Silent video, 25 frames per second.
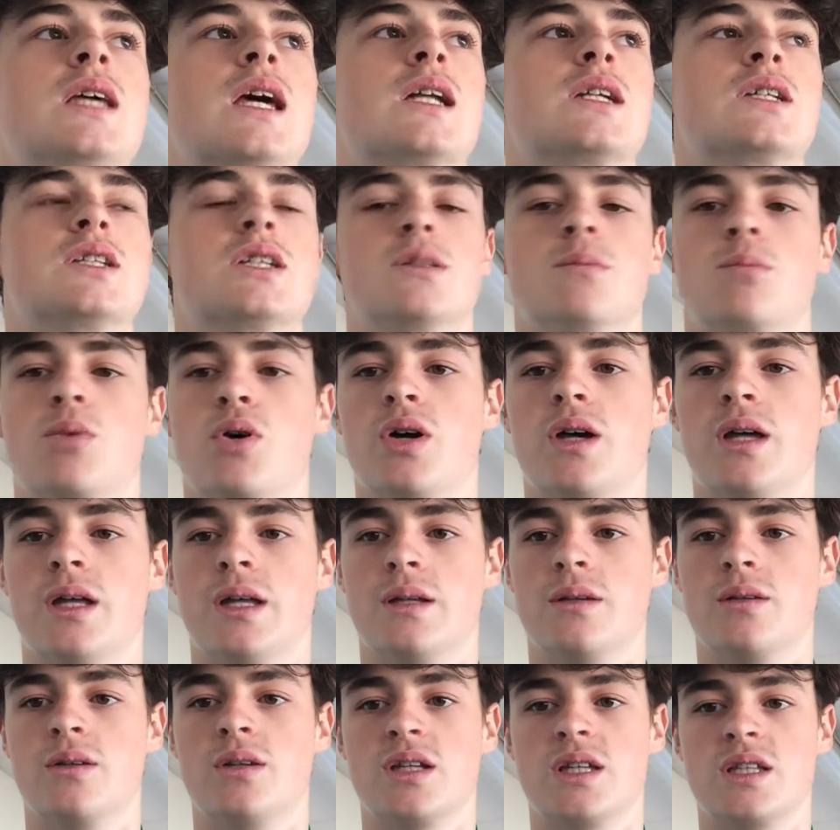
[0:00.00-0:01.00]
energy put
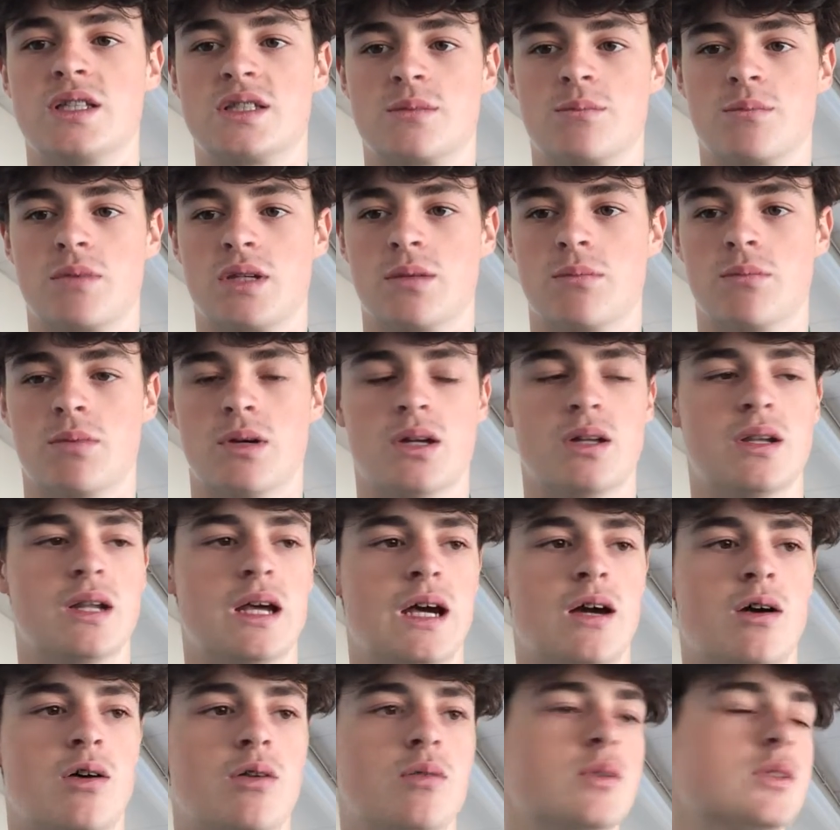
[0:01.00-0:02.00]
in isn't being burnt
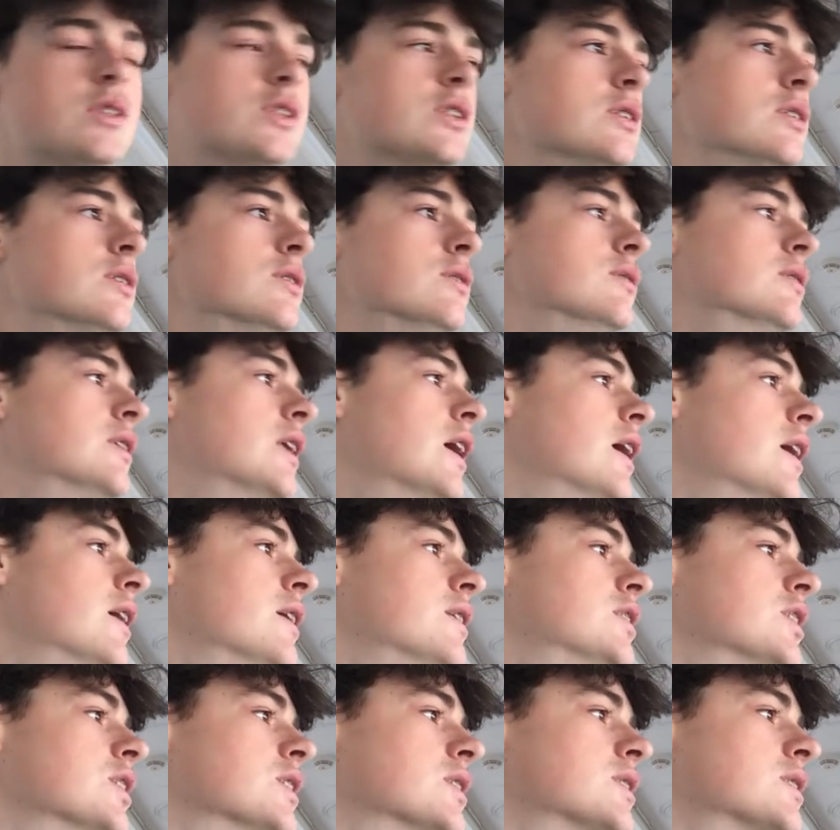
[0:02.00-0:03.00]
out, so
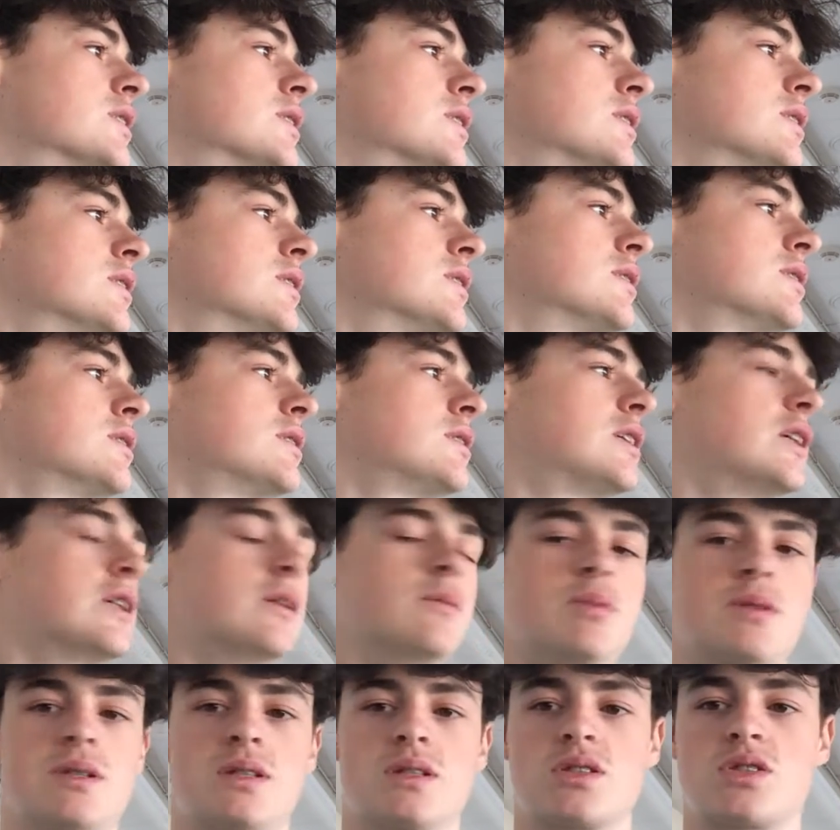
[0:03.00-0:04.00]
they're just
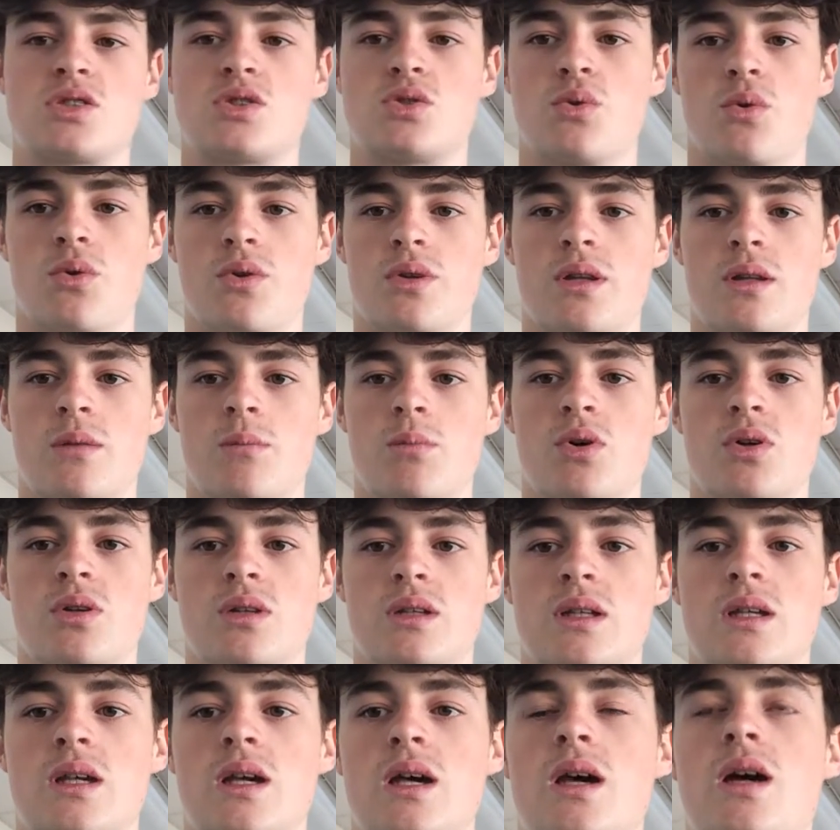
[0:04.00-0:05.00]
keeping it stored in the
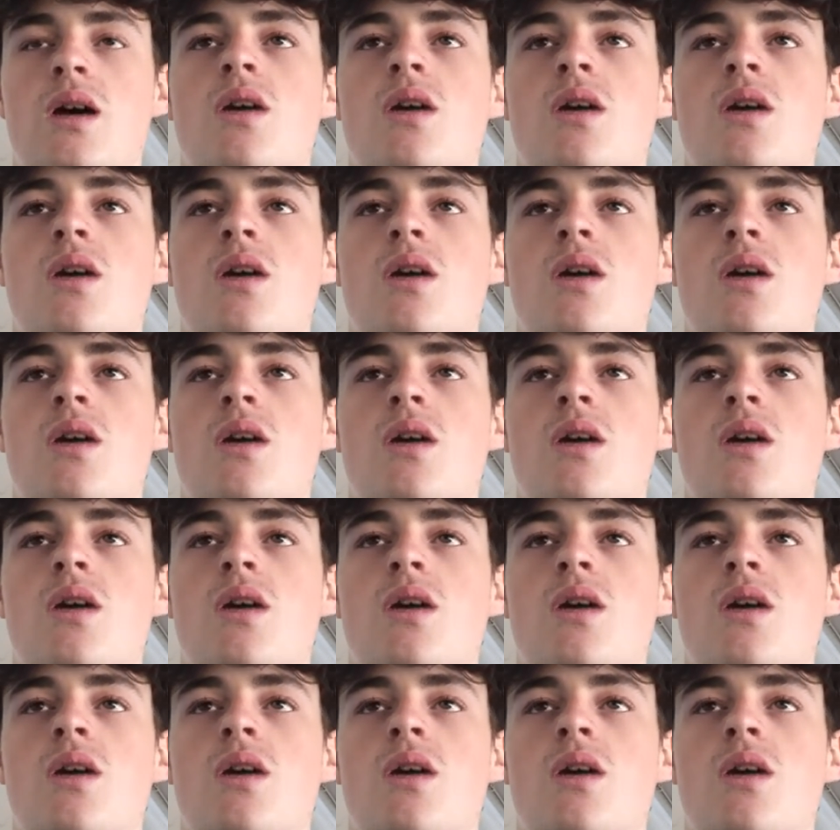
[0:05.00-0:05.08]
body,